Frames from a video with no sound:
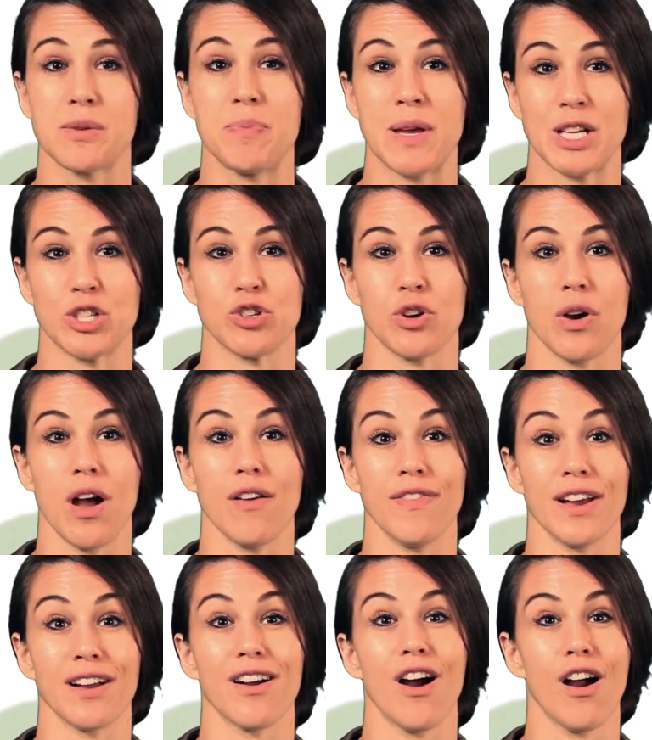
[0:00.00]
picture of
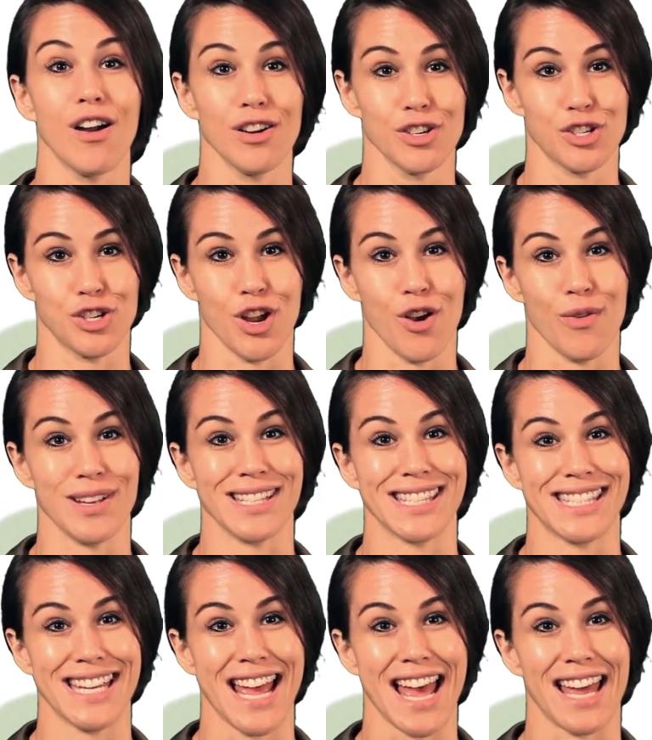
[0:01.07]
a car show
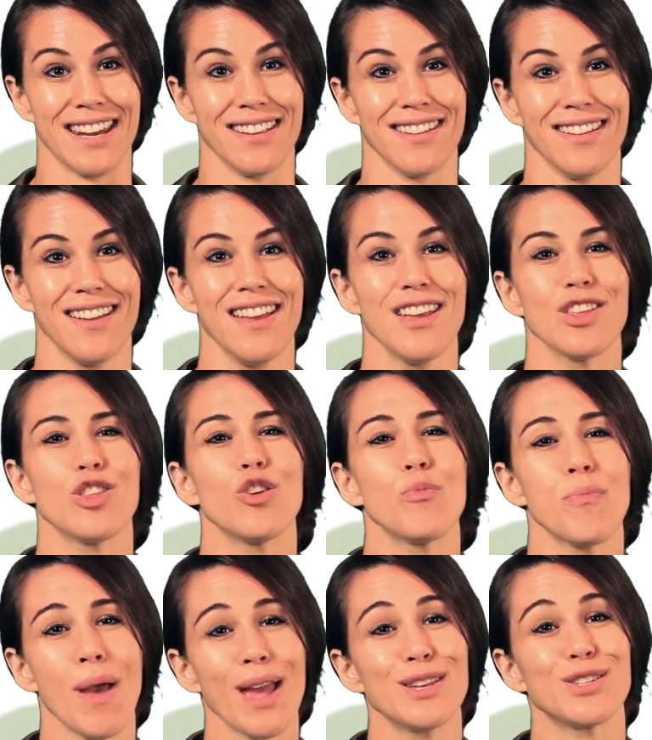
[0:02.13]
instead, you
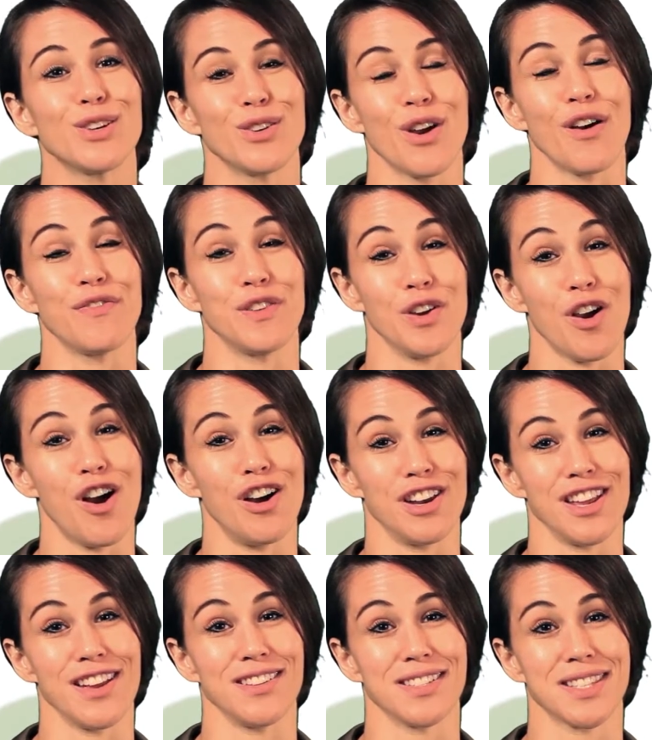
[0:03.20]
may turn off your
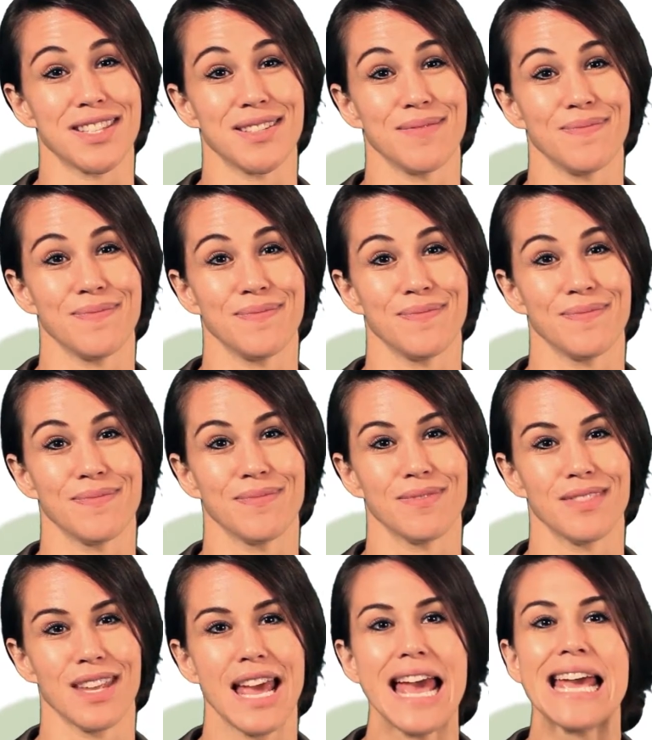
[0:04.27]
audience.
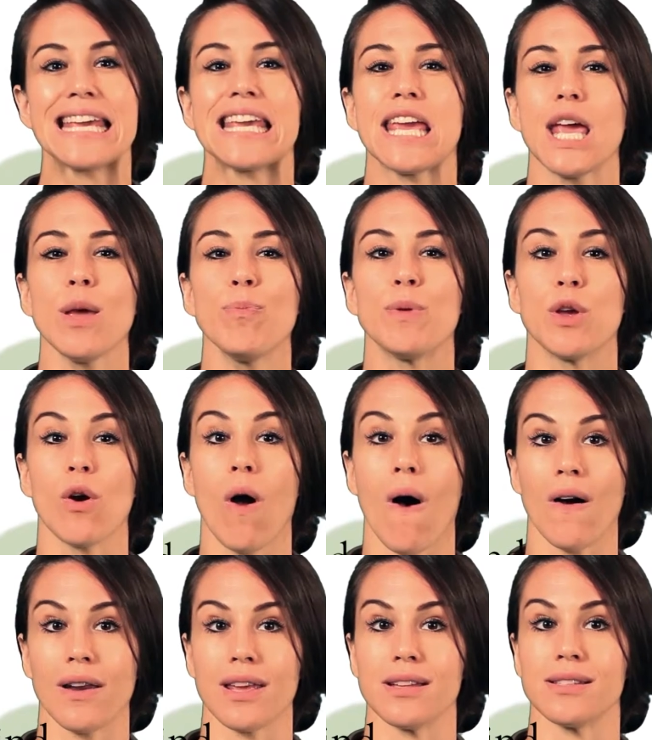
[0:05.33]
Keep your
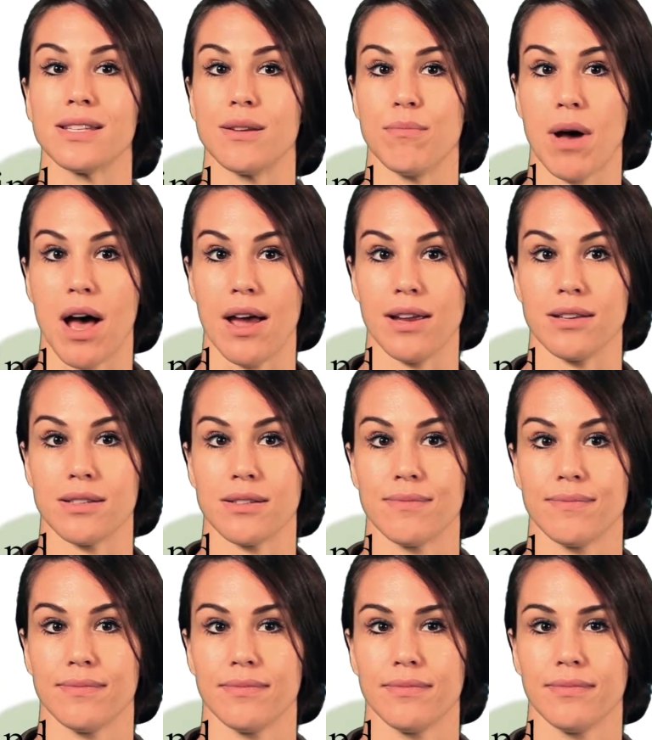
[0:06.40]
audience in mind.
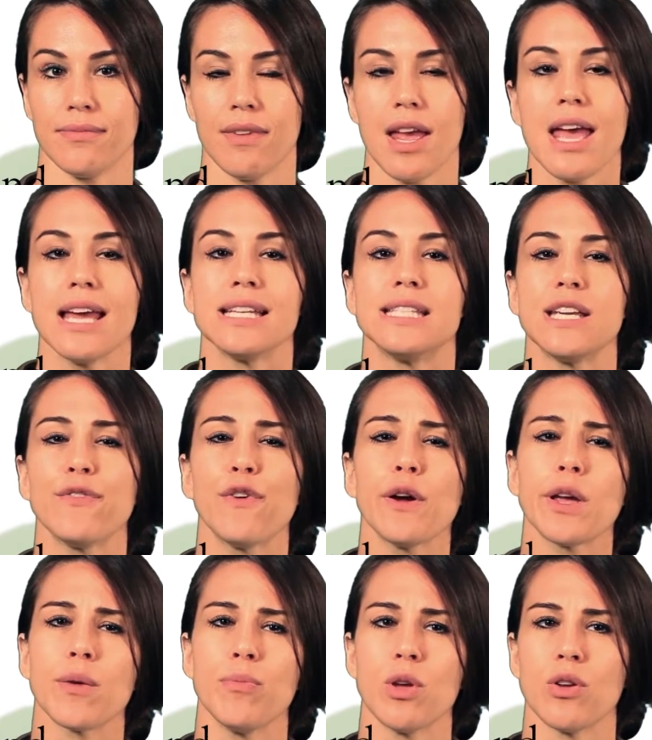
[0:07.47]

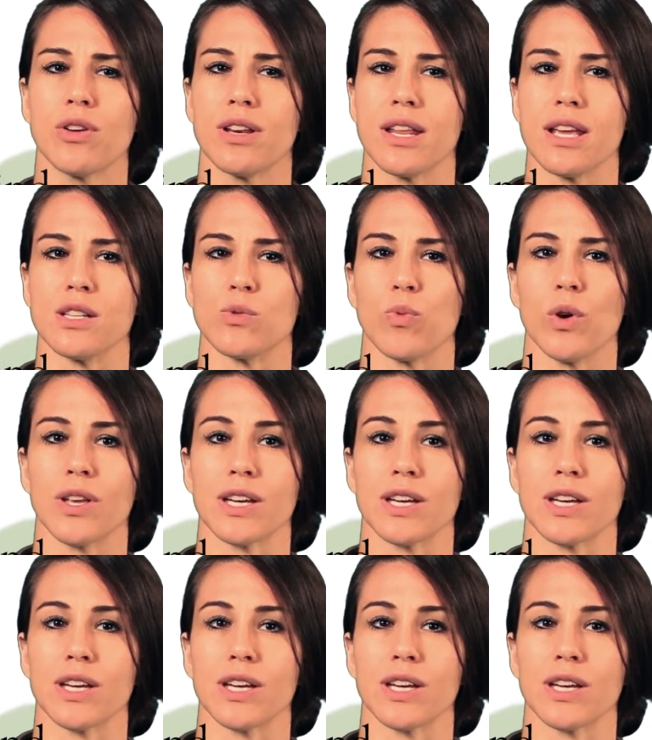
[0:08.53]
Different communities will